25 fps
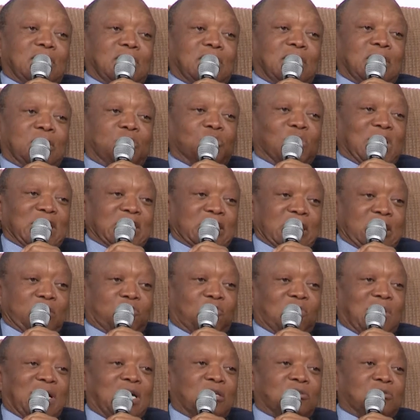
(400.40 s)
It was
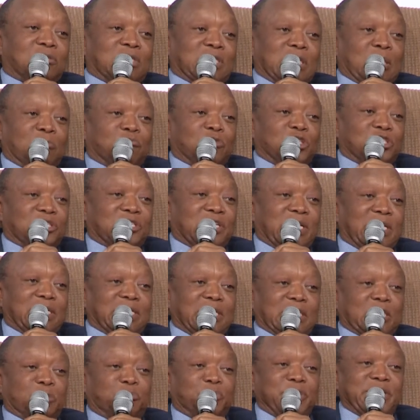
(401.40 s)
required to demonstrate
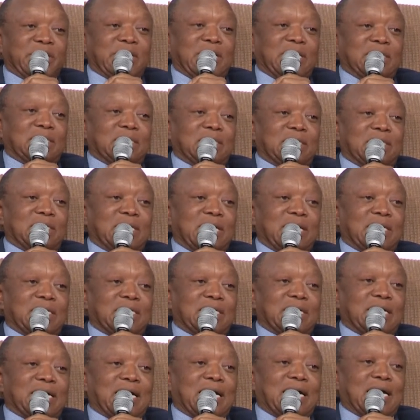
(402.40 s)
experience in that
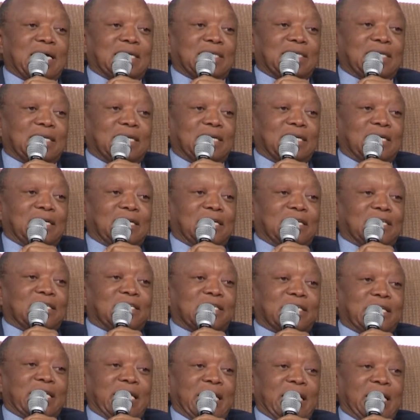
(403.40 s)
regard,
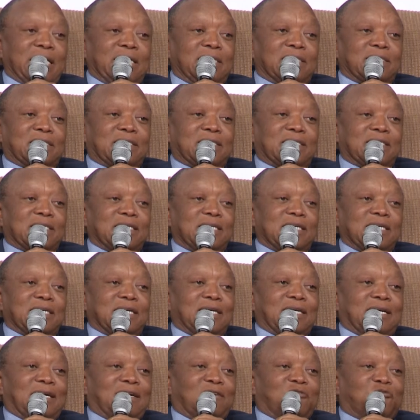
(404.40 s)
skills,
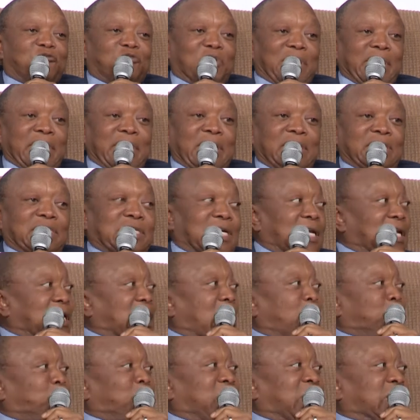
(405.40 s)
financial
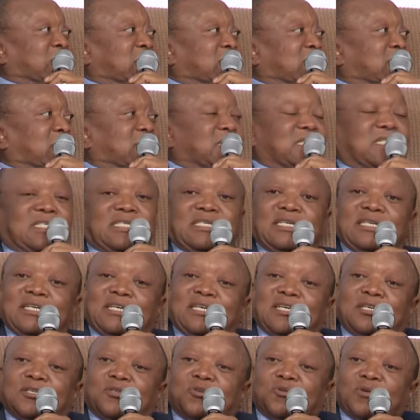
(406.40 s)
capacity
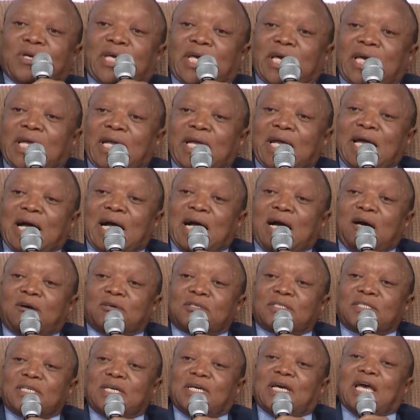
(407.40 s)
to carry
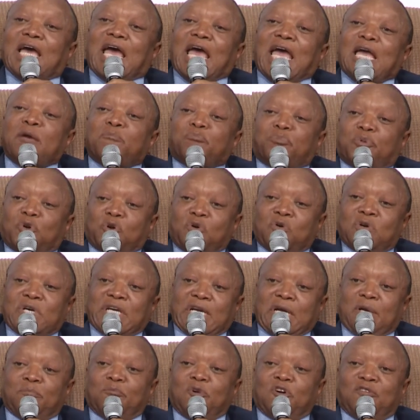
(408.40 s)
out a
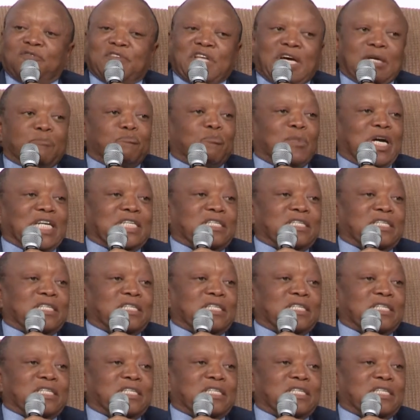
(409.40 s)
program of that